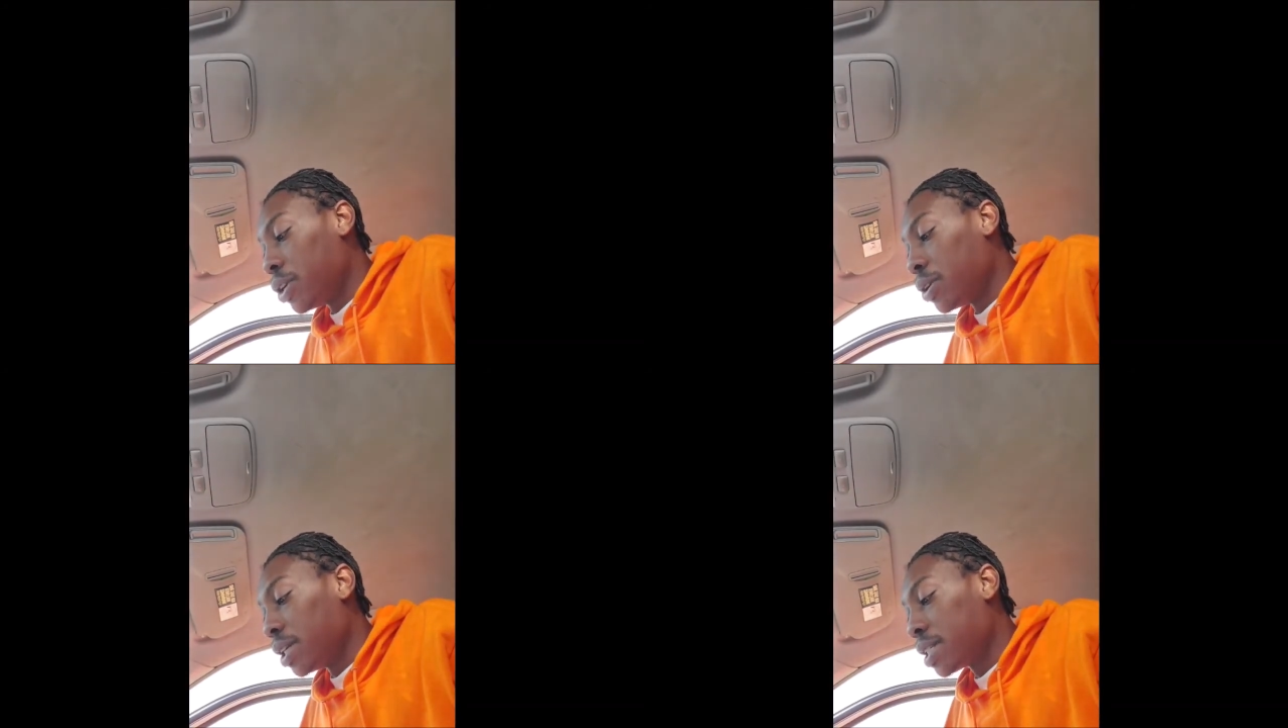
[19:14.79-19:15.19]

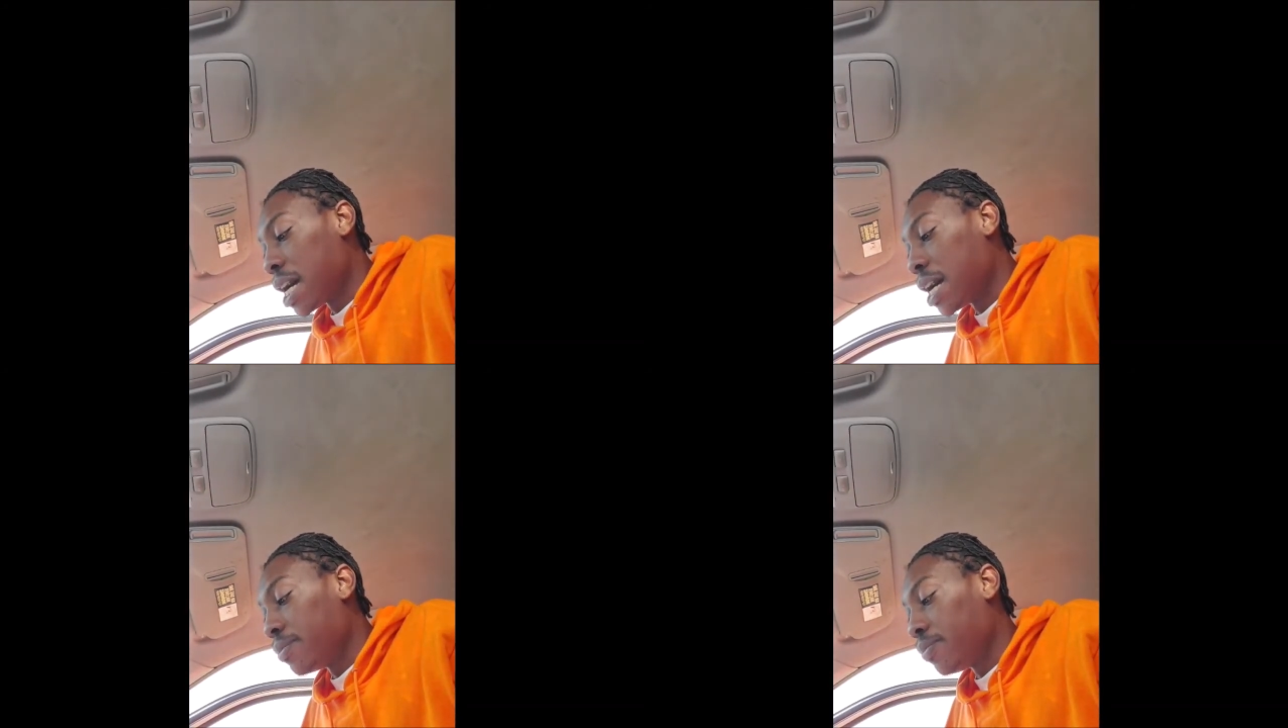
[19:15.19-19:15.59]
during the
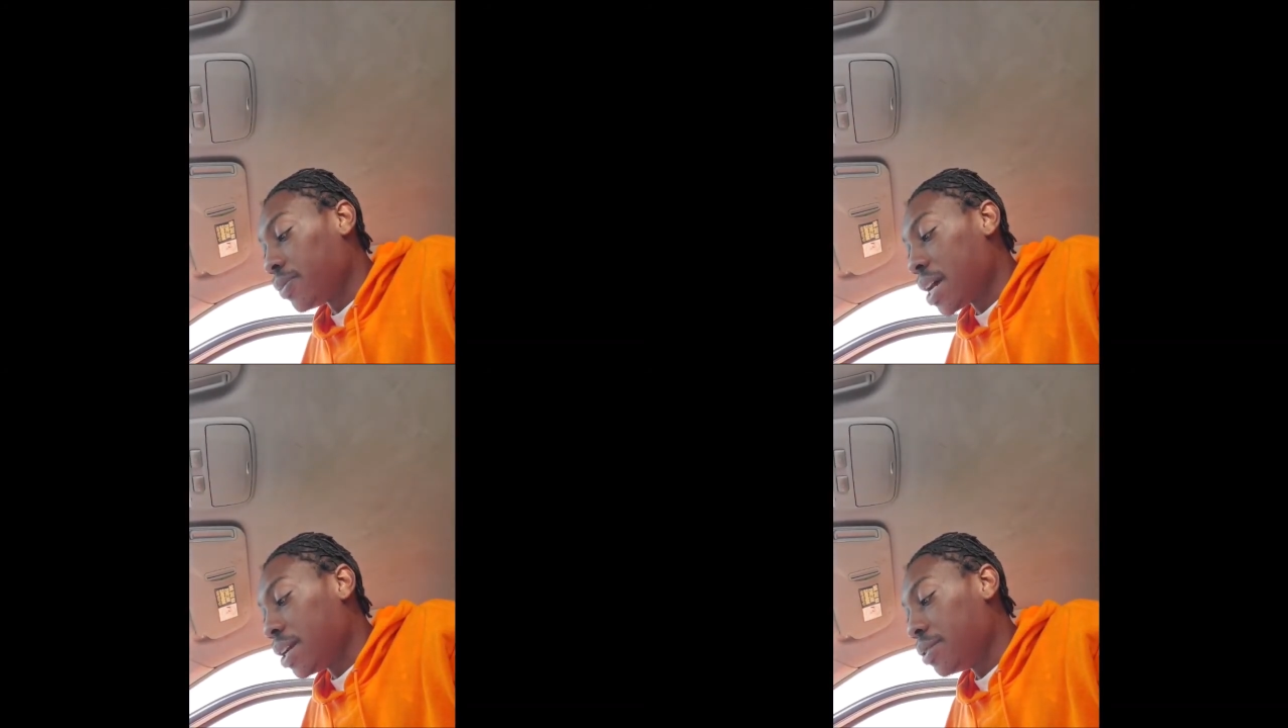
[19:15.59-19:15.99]
time
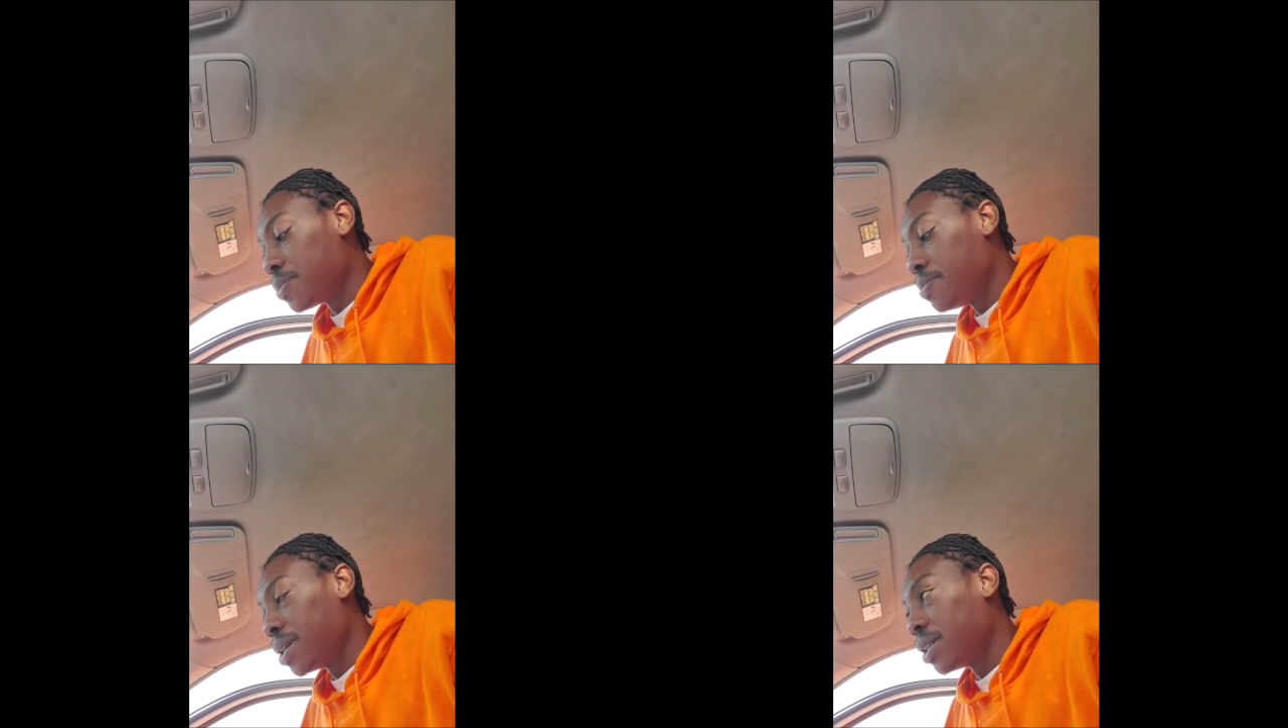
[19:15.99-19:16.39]
that he
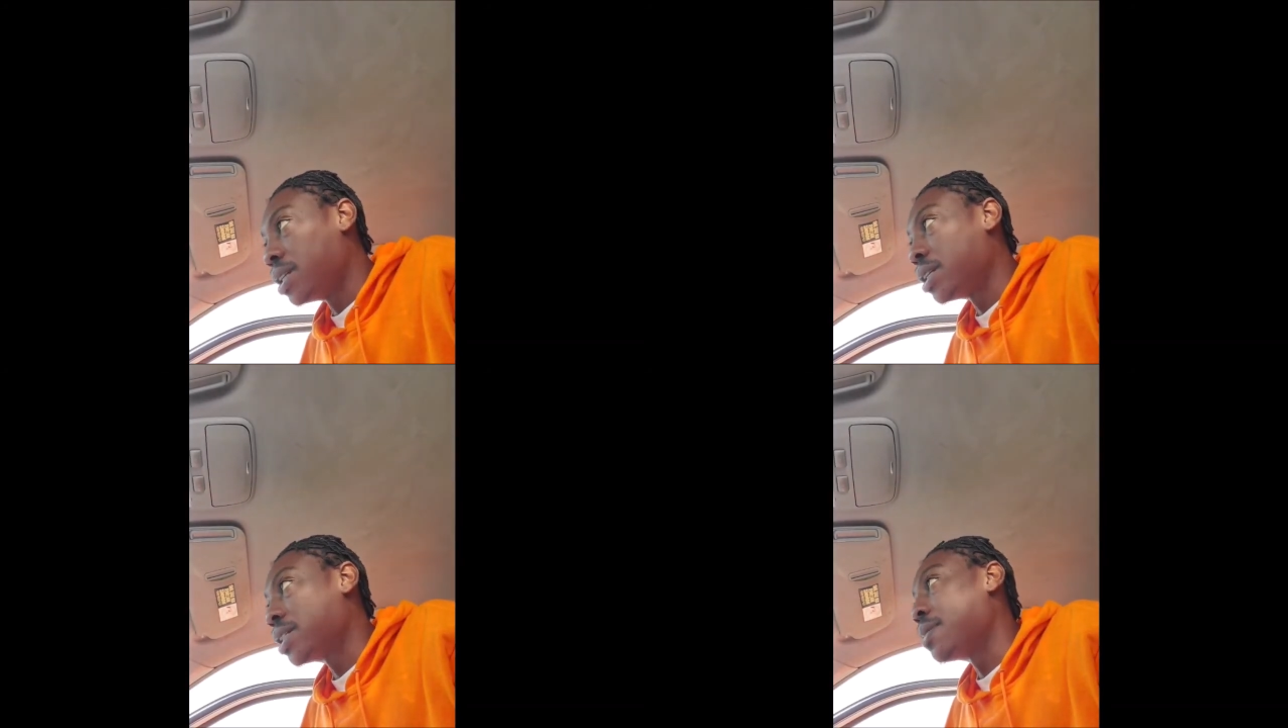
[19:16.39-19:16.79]
was
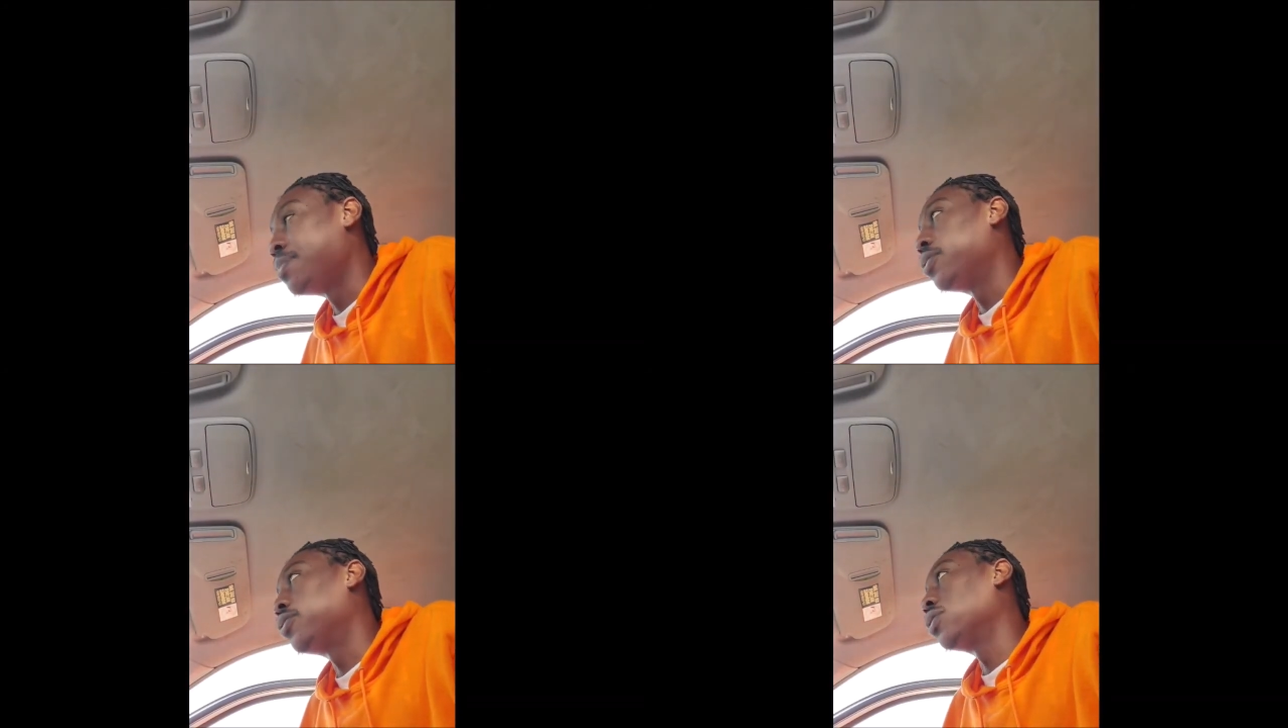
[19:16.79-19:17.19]
building the temple